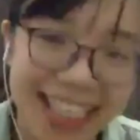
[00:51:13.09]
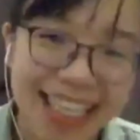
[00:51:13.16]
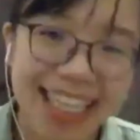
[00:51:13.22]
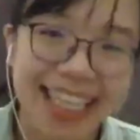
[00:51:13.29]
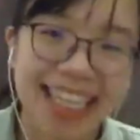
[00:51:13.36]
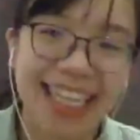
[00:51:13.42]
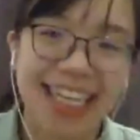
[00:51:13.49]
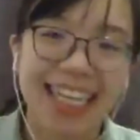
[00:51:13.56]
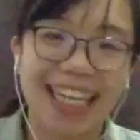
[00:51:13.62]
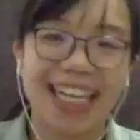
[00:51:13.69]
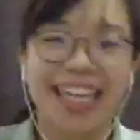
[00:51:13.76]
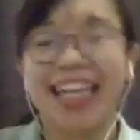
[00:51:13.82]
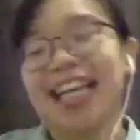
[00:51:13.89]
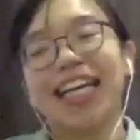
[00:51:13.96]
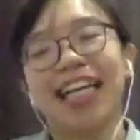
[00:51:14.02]
Wow,
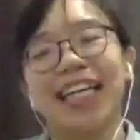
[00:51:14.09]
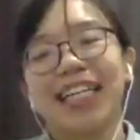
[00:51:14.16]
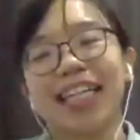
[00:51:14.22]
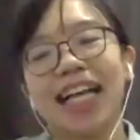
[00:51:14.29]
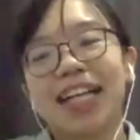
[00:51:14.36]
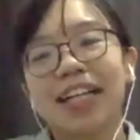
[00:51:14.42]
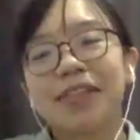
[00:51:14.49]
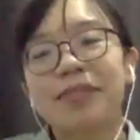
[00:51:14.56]
that's crazy.